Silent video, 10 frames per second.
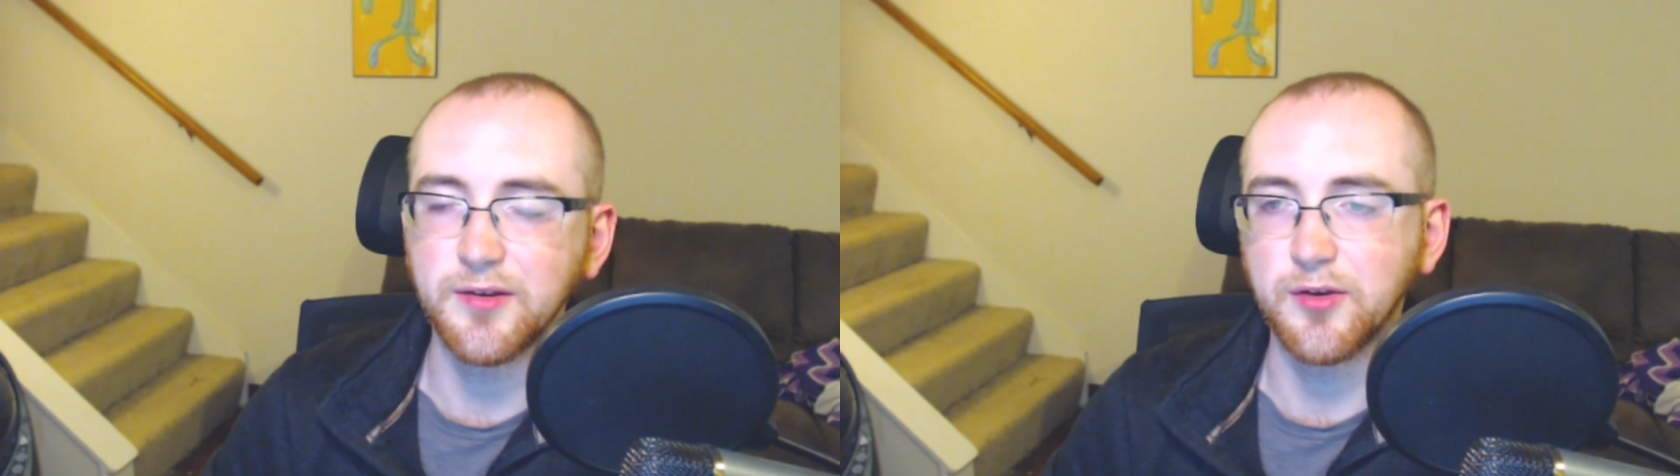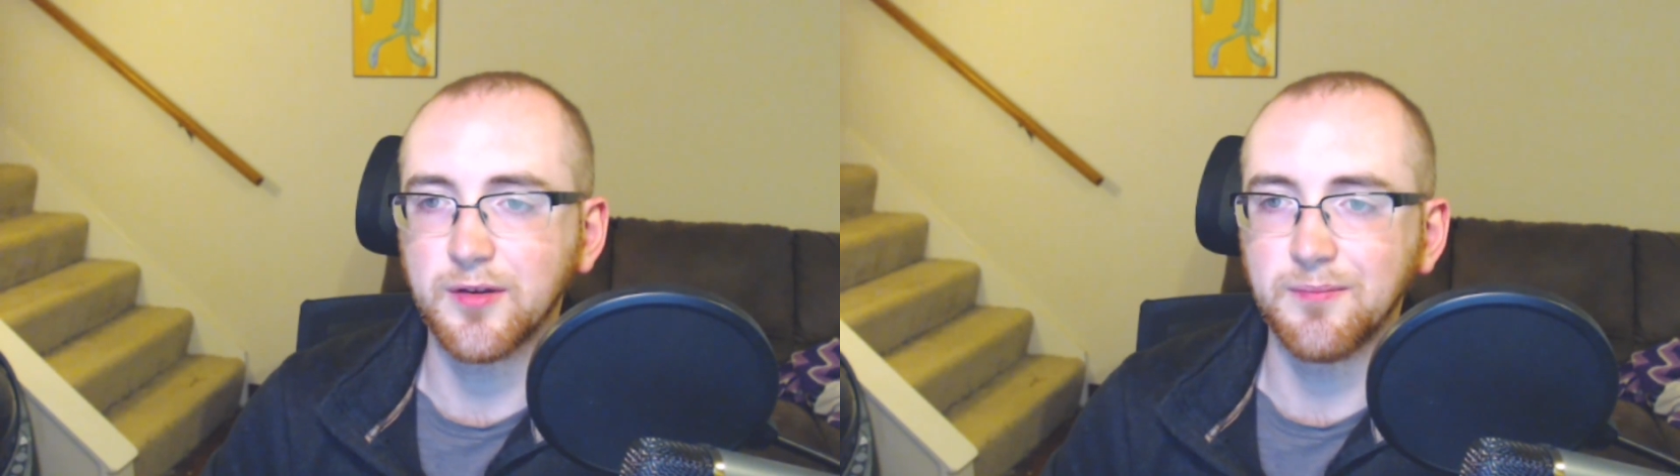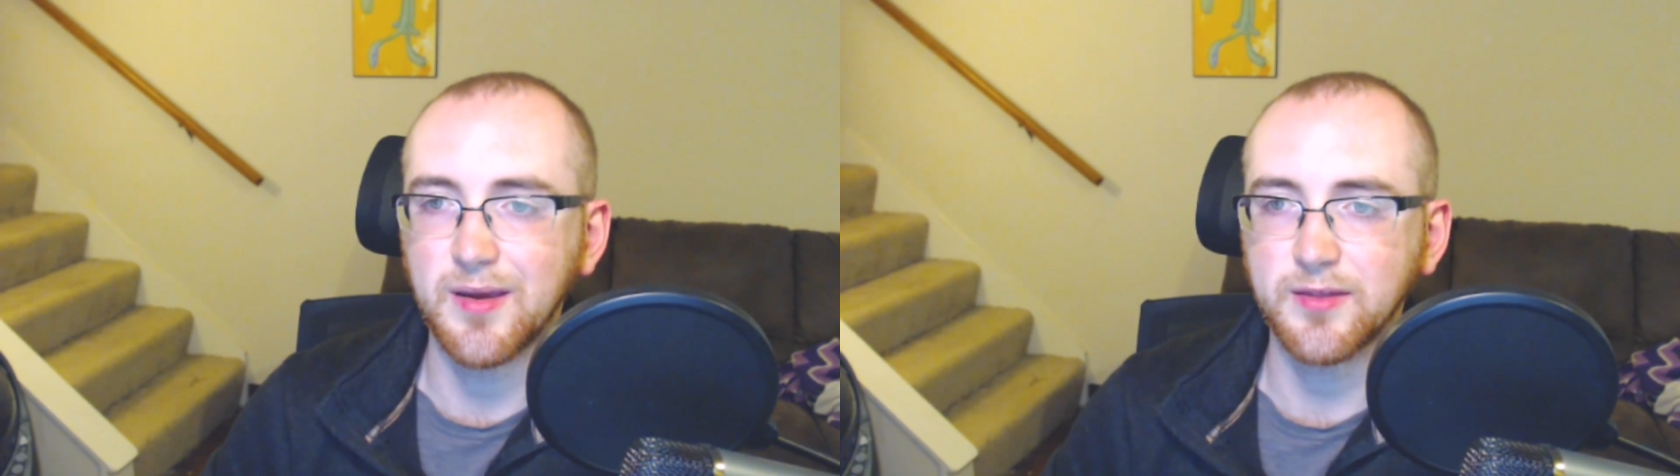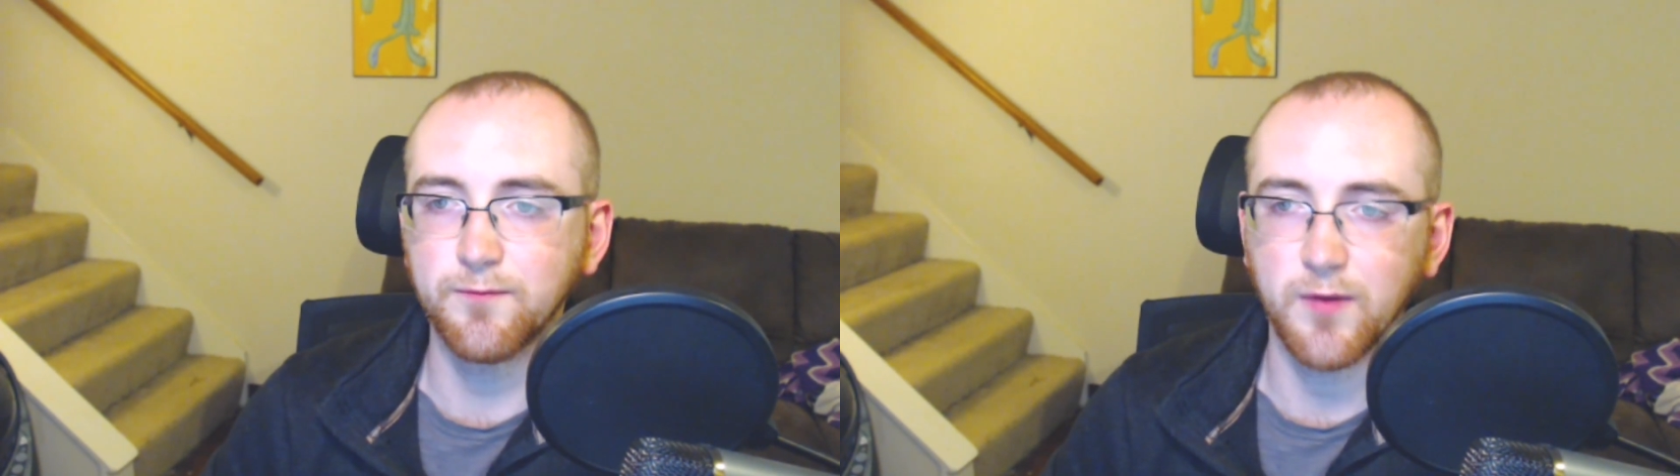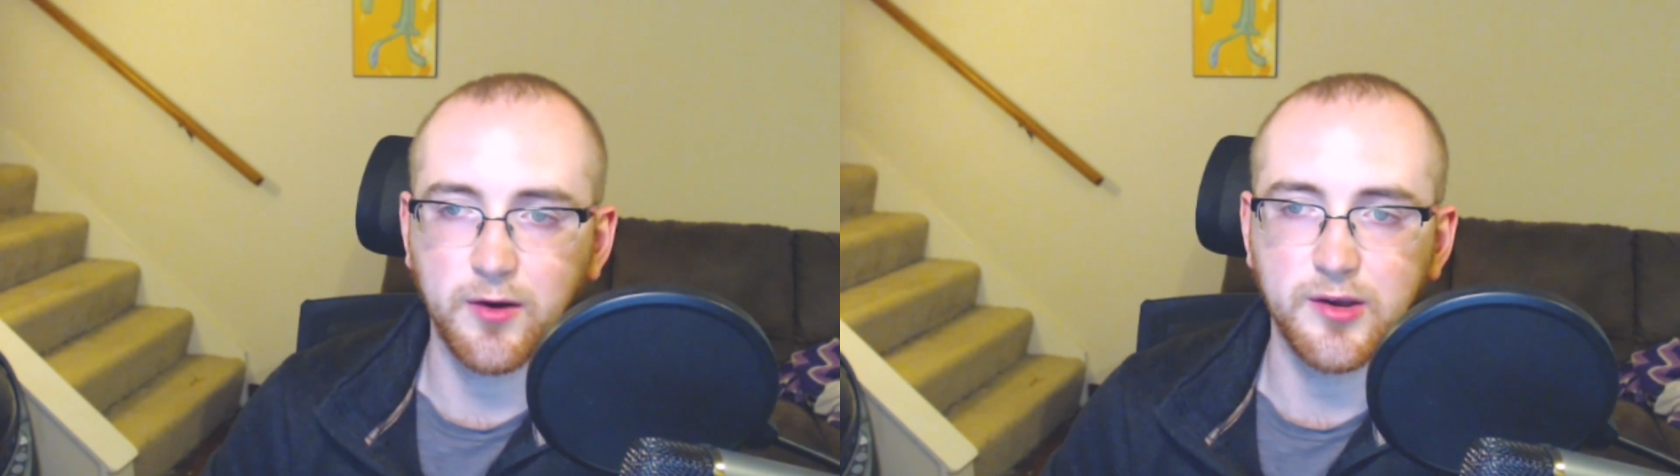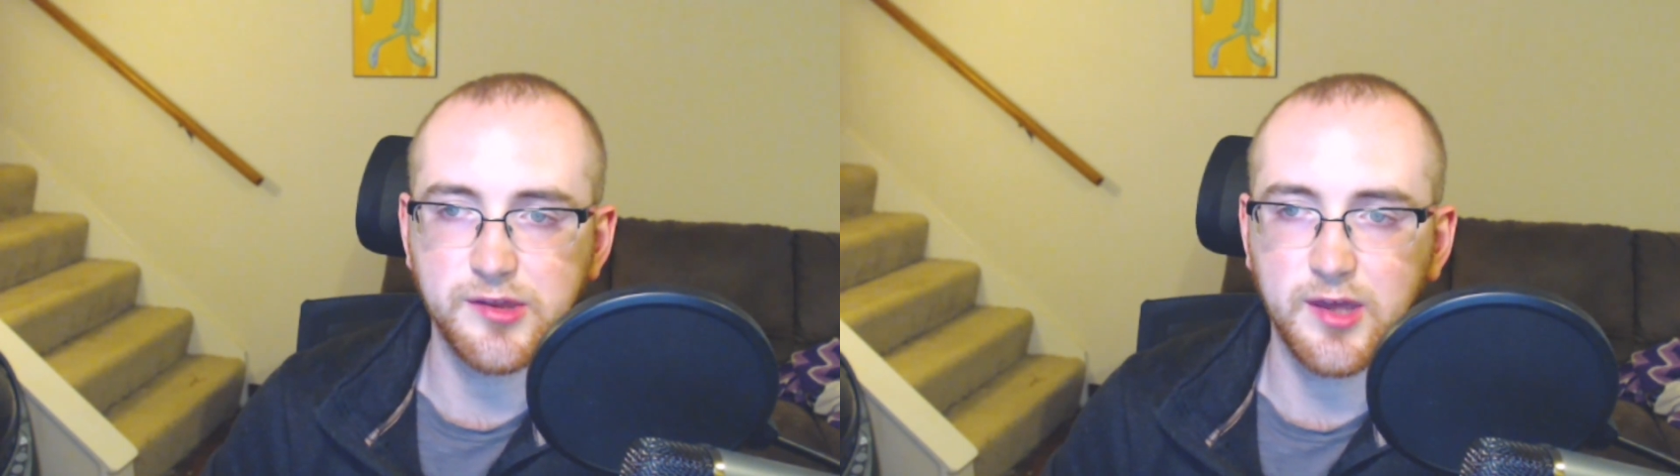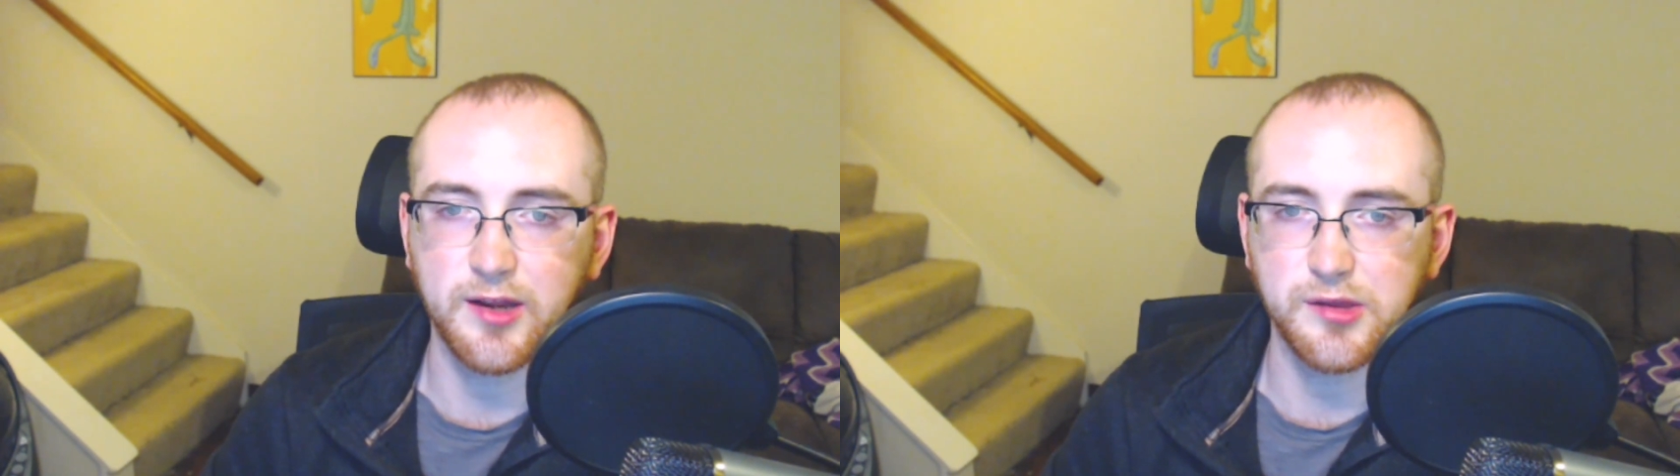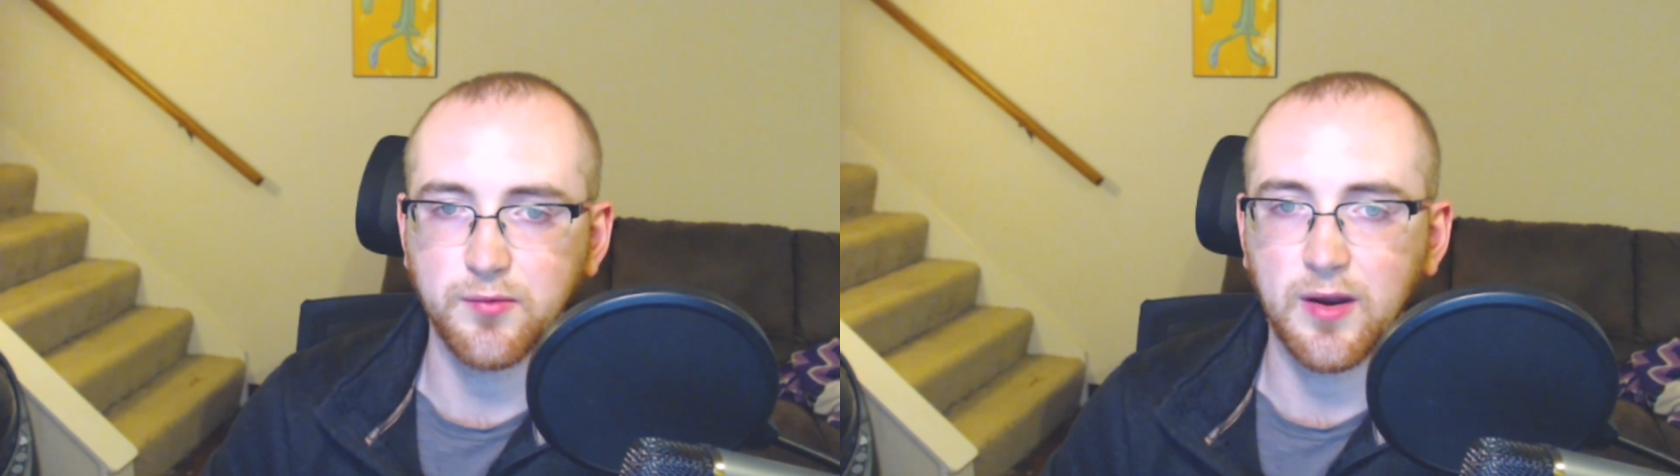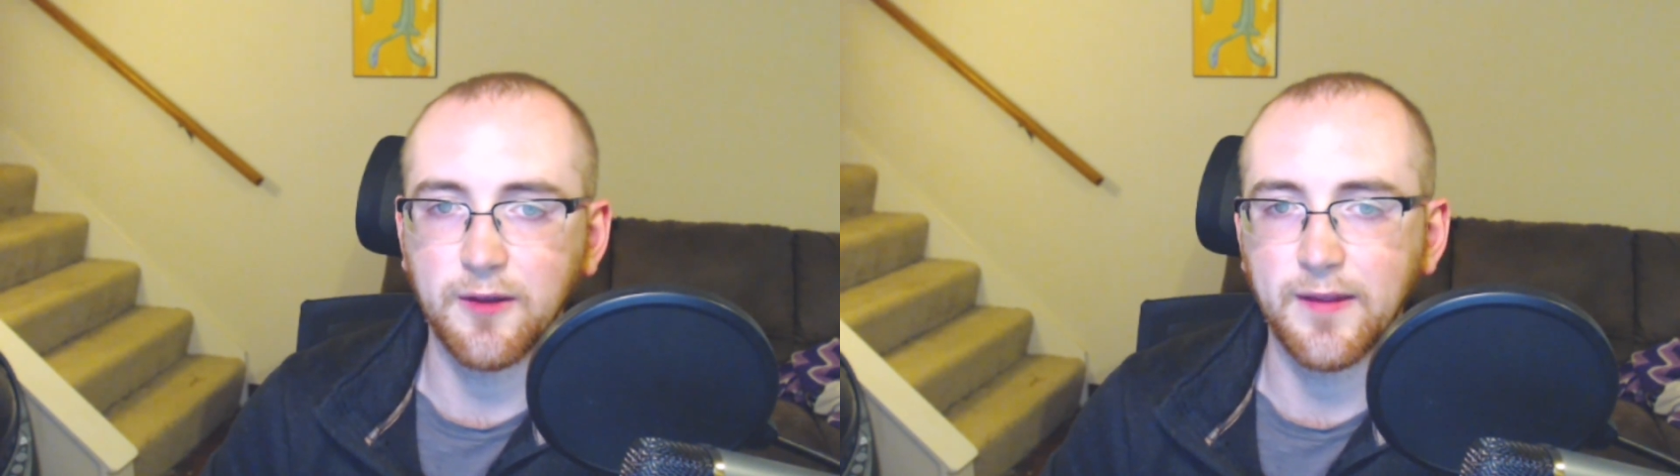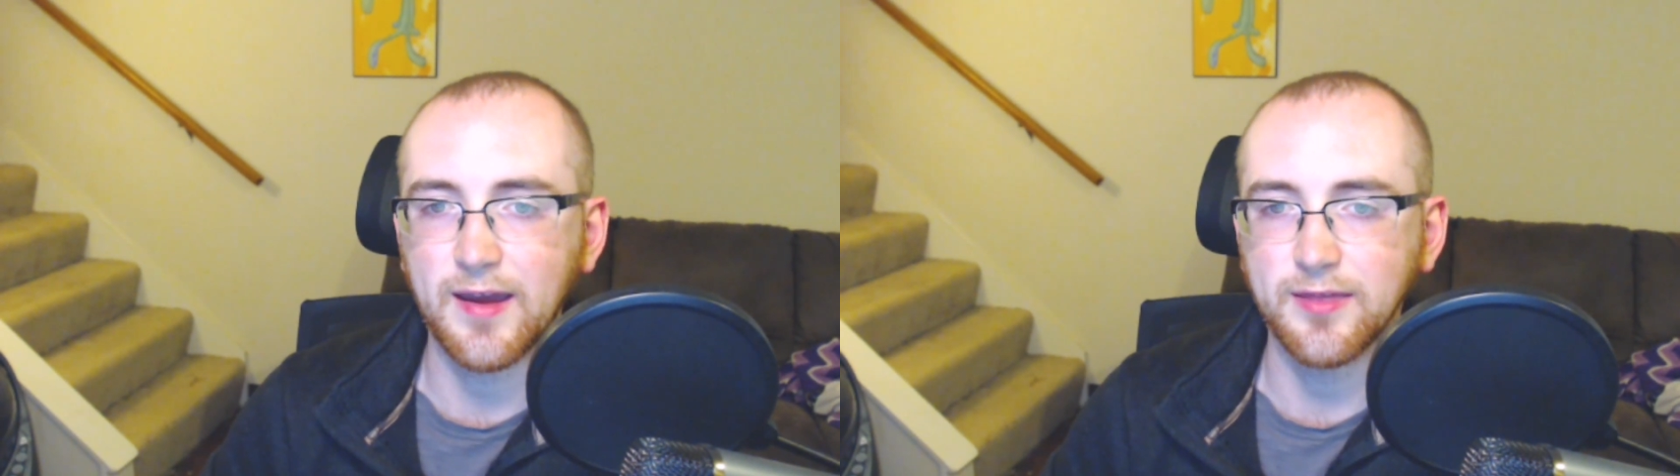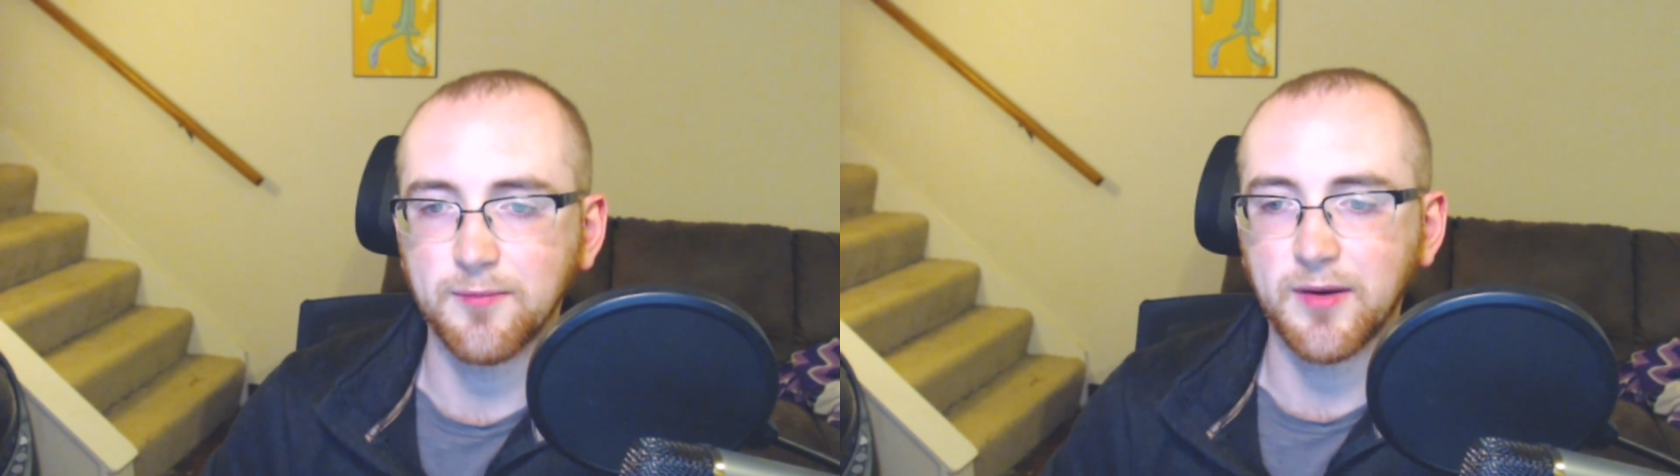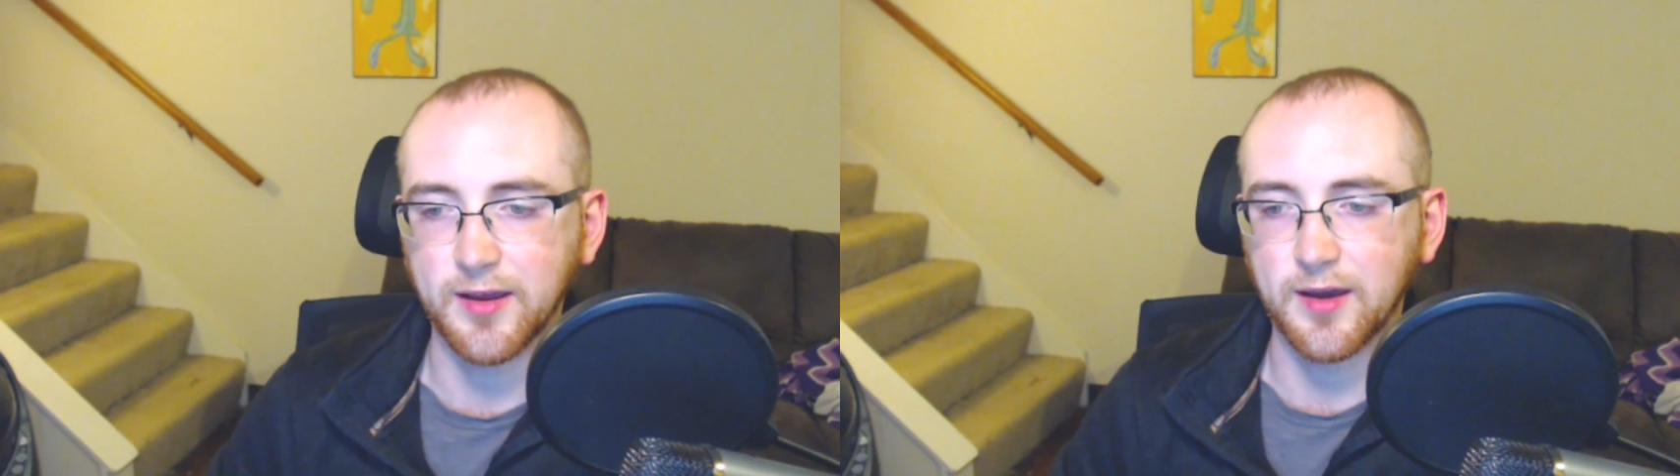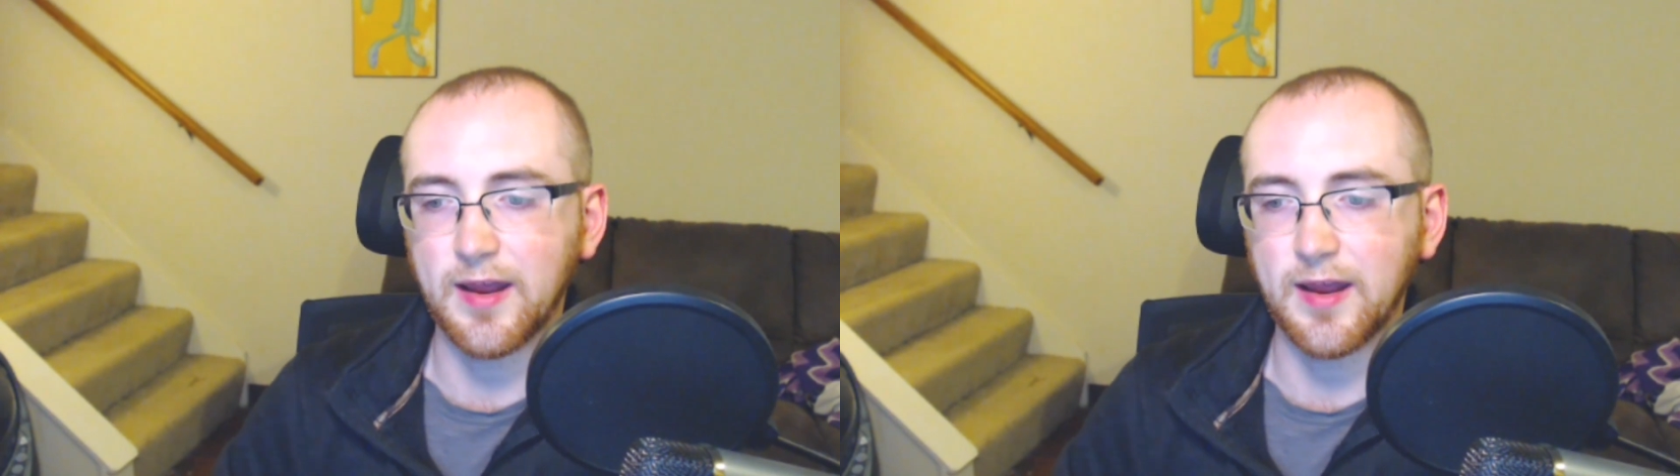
and you can make various settings around that depending